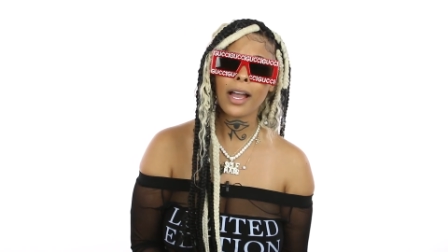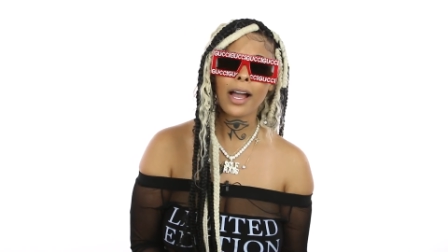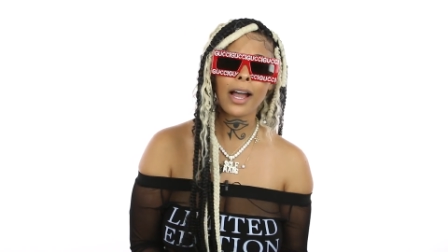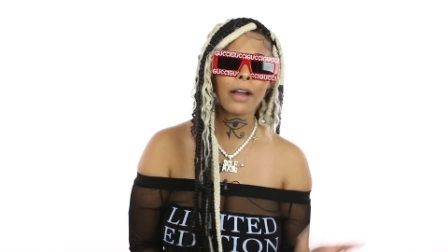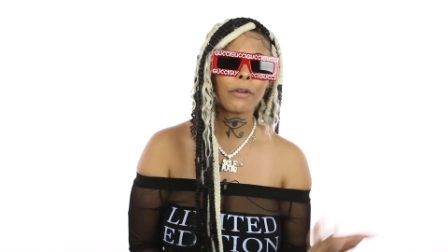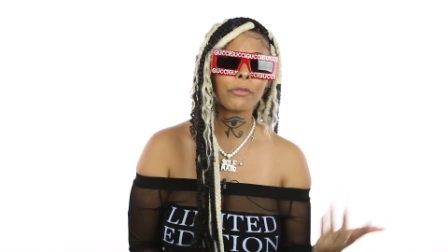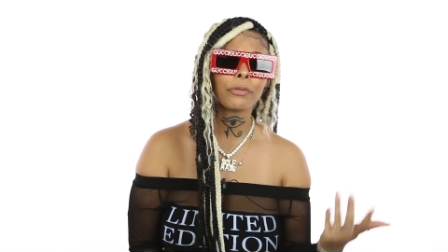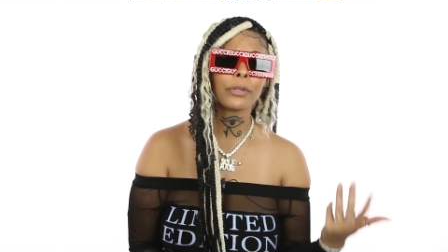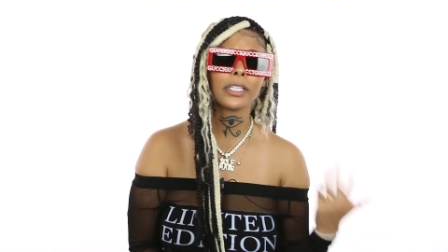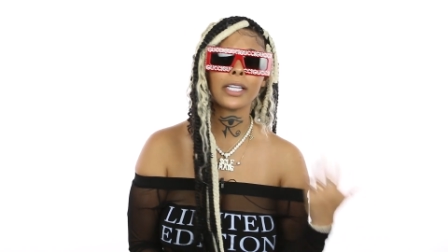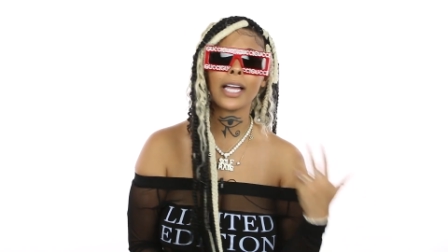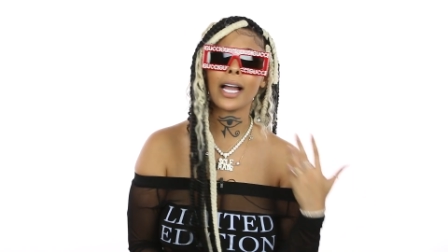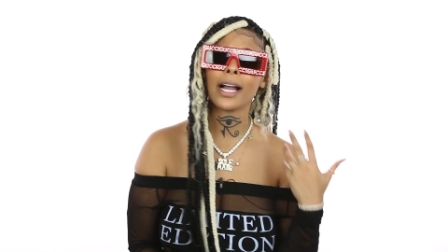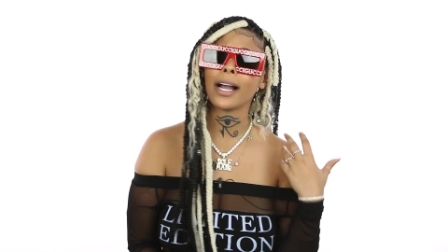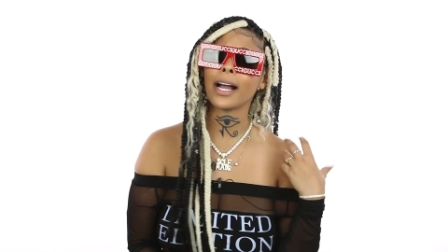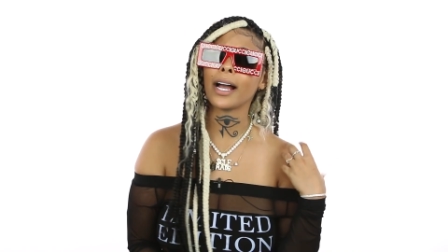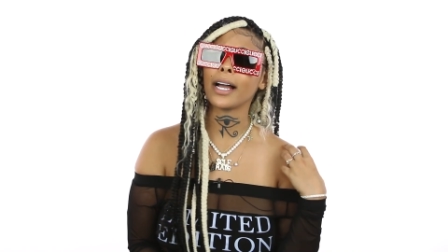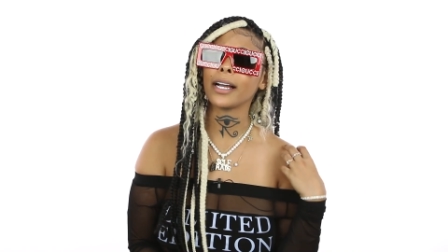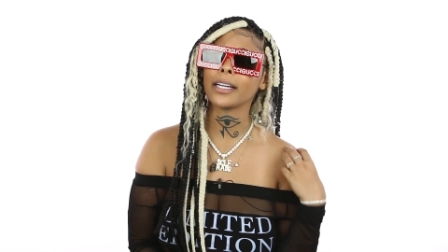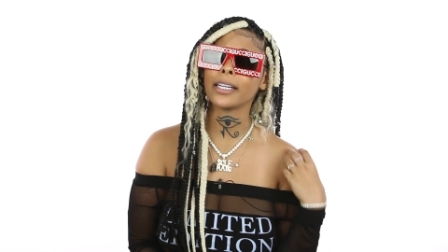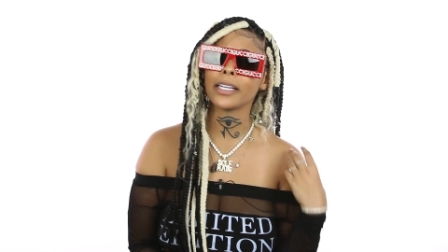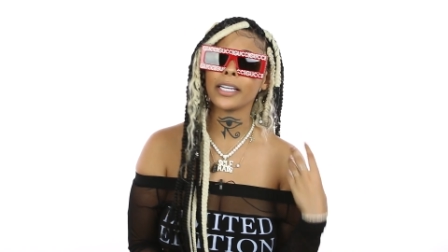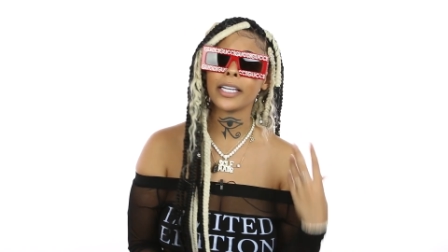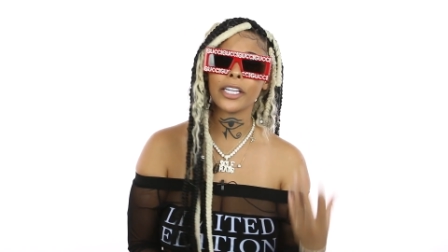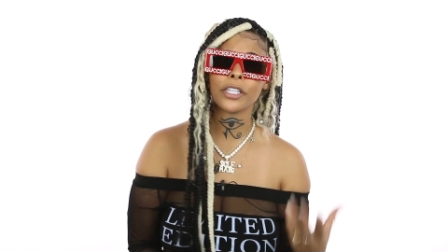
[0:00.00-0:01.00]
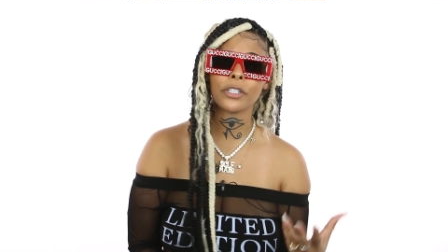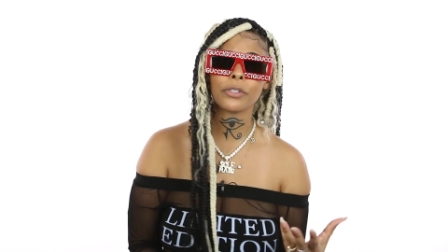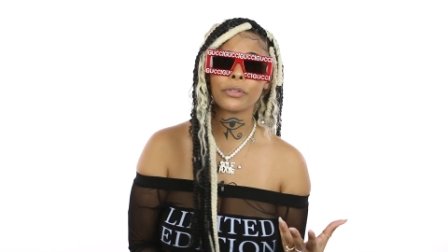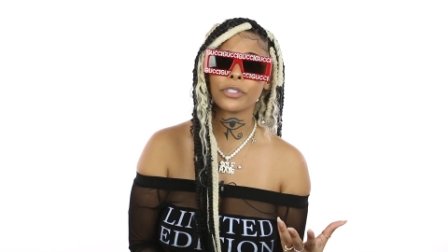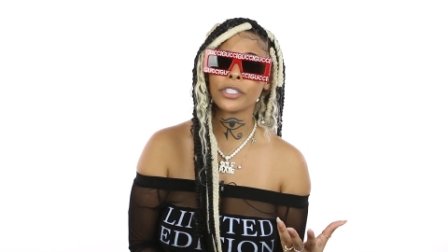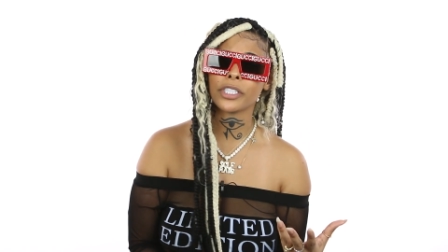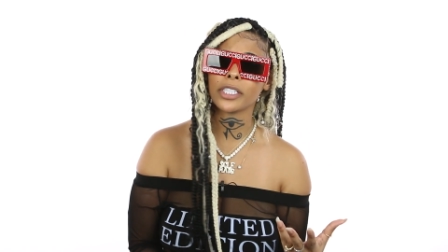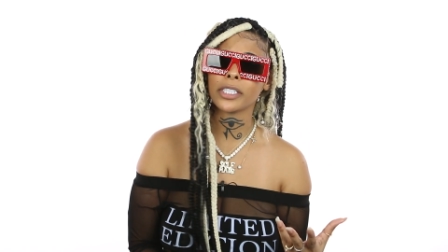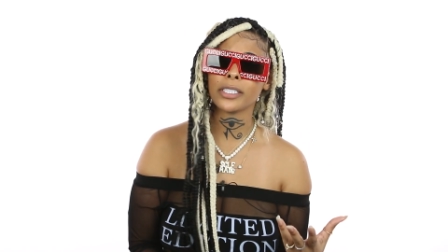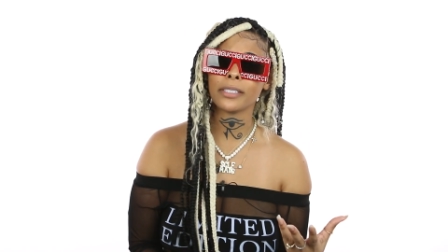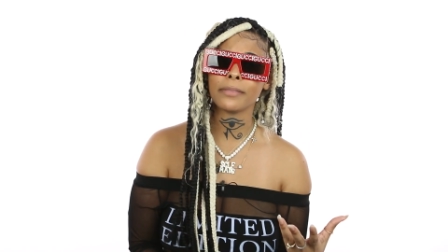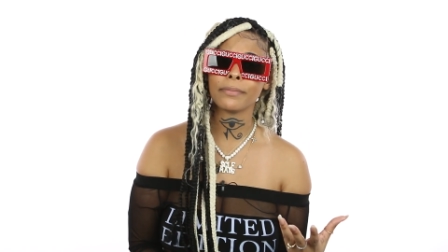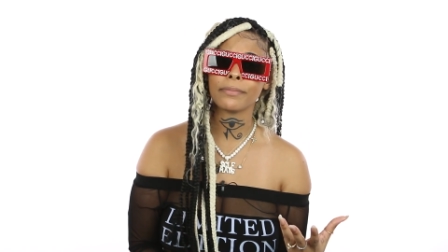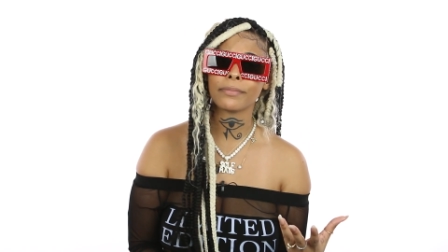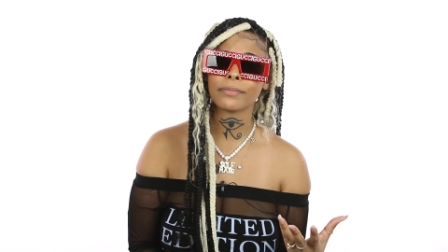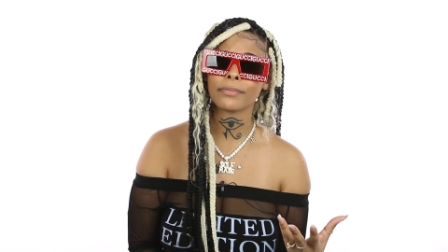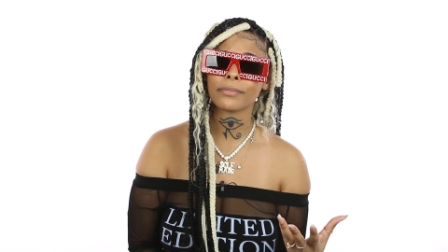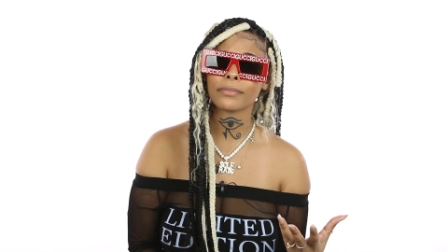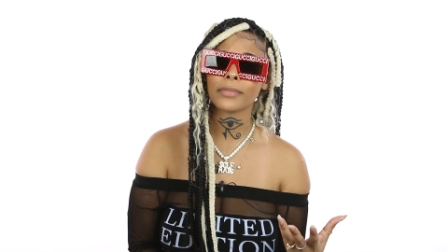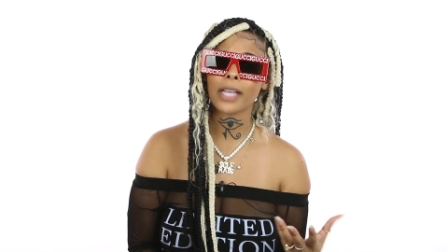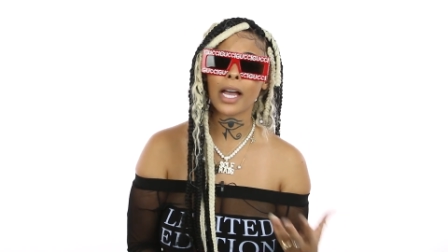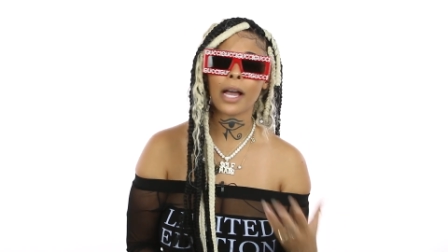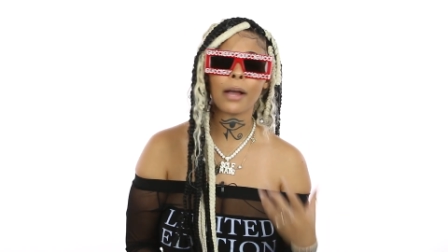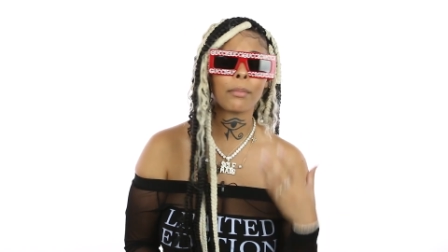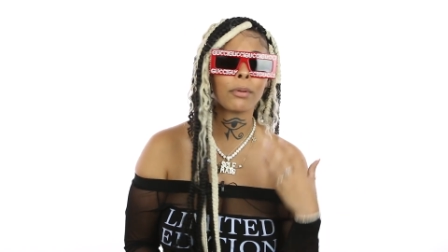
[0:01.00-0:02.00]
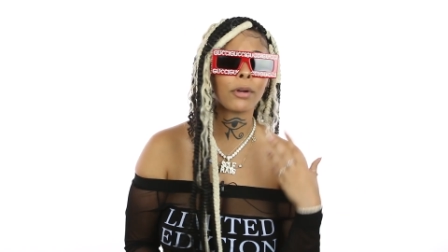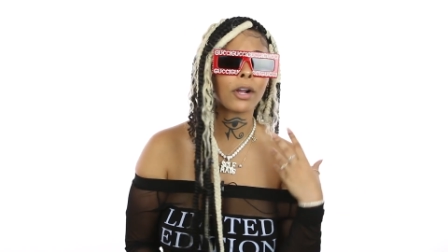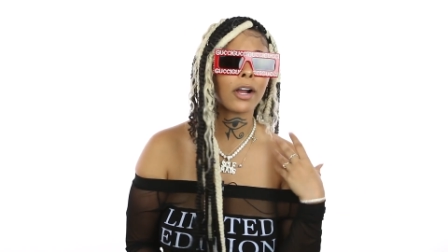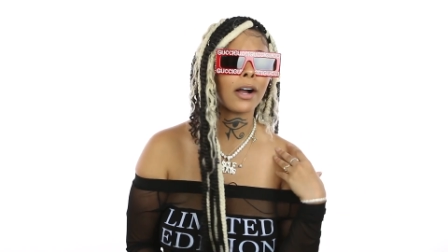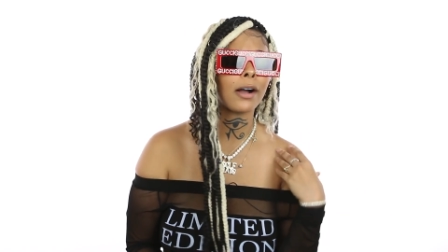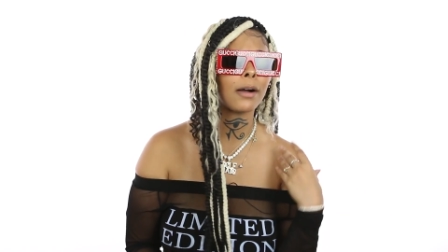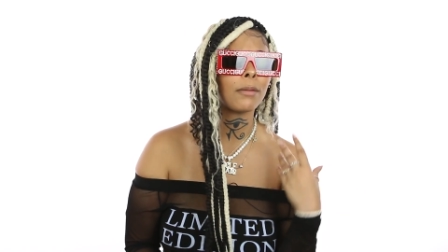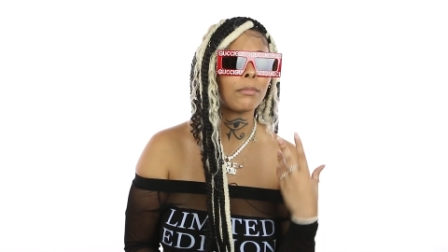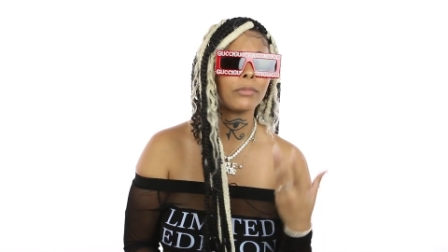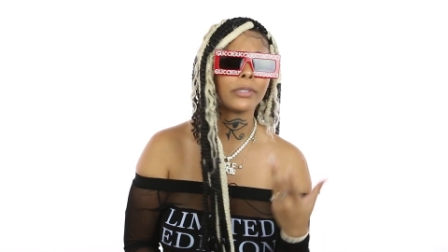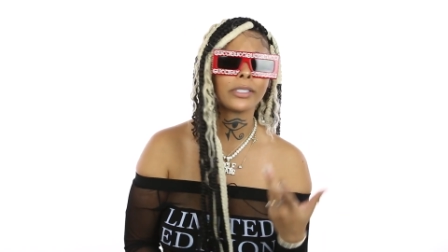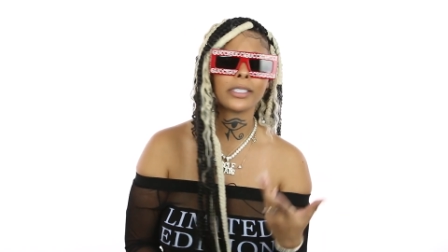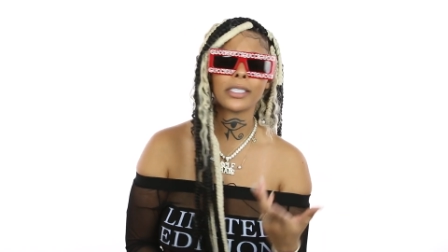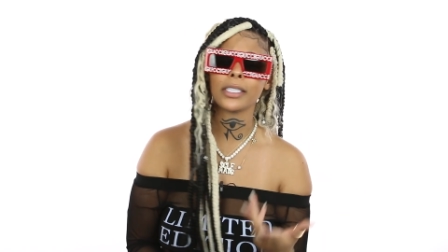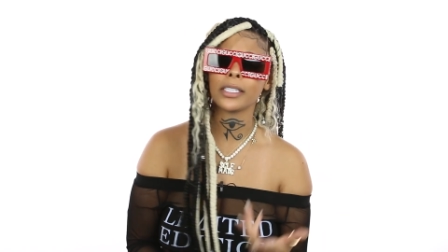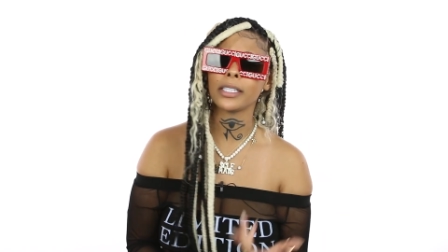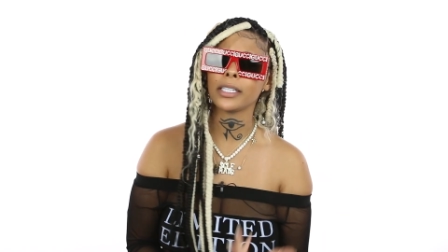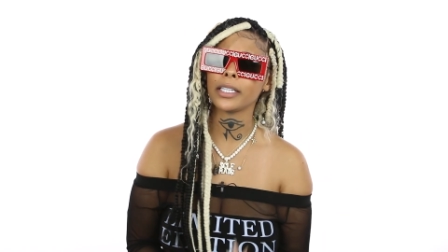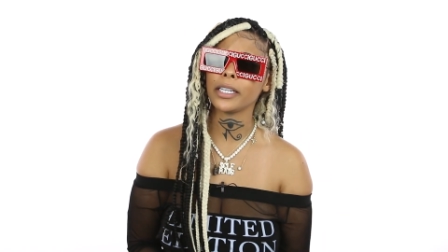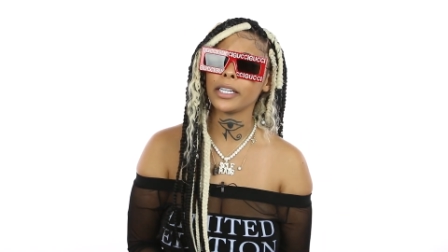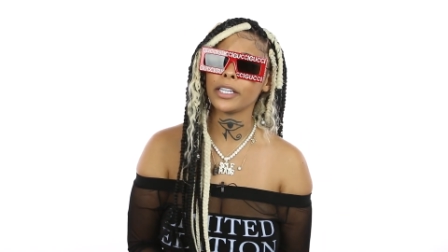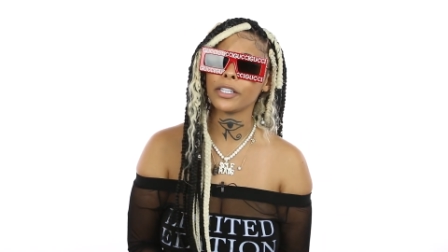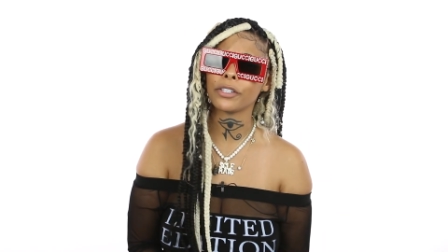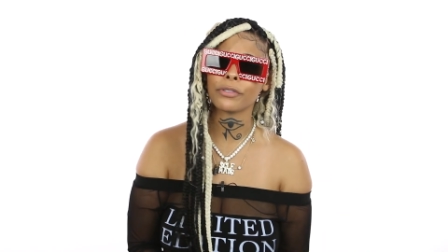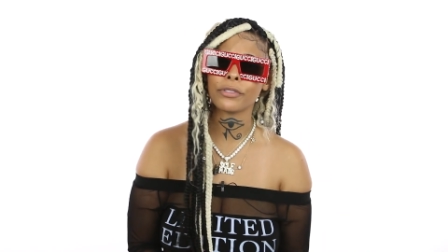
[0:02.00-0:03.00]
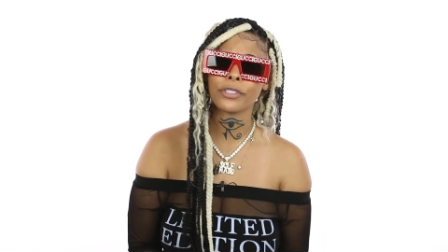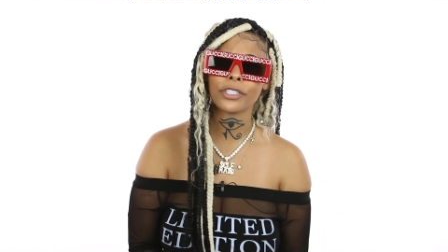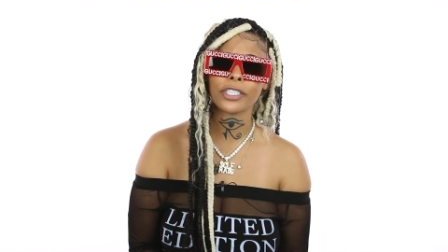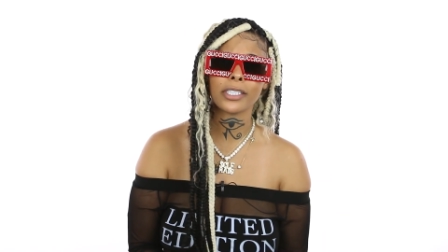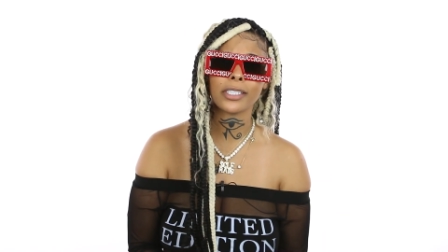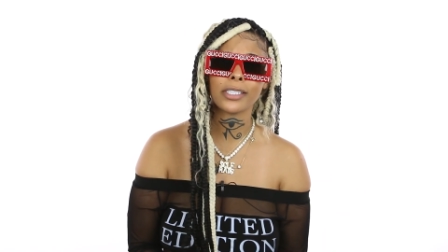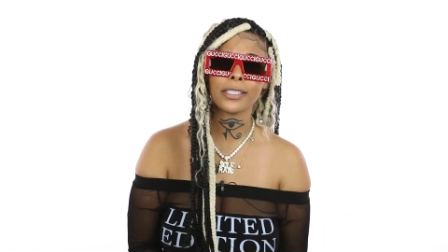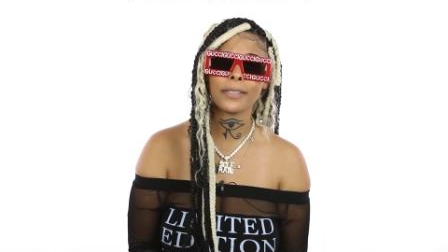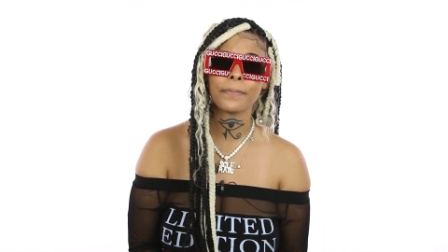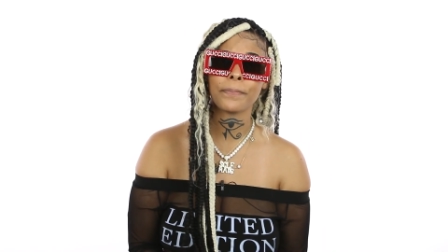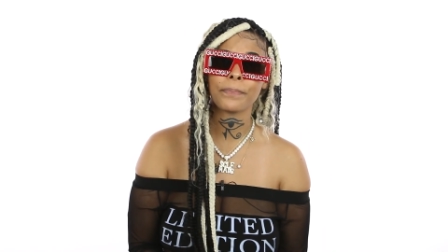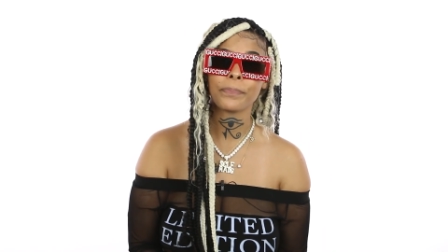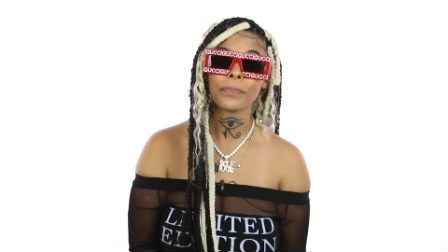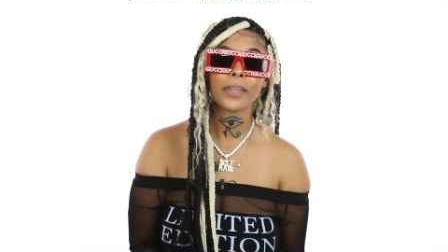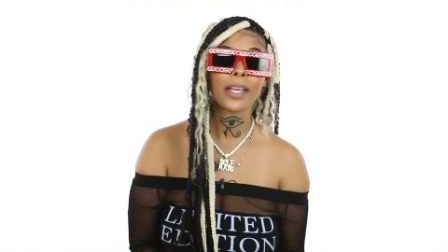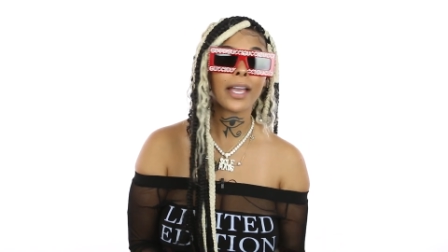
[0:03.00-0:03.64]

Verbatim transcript: I really I got good energy. I come with the good energy,